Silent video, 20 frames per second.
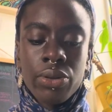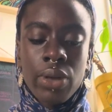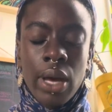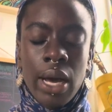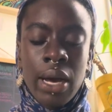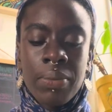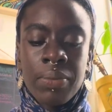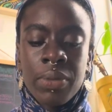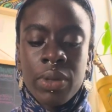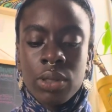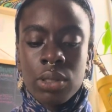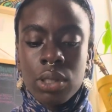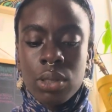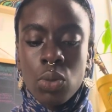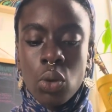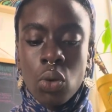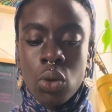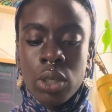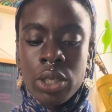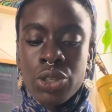the
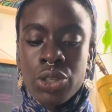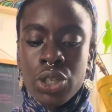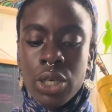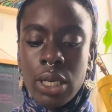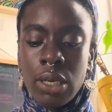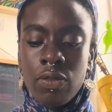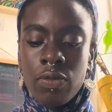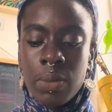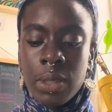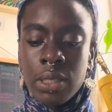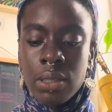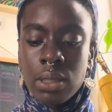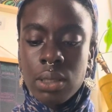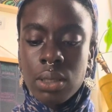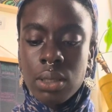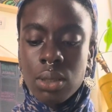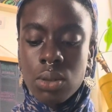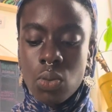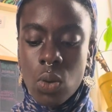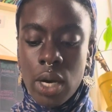small achievements
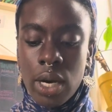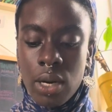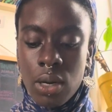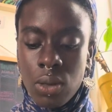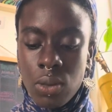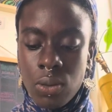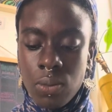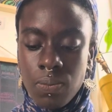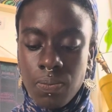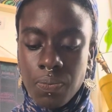as well.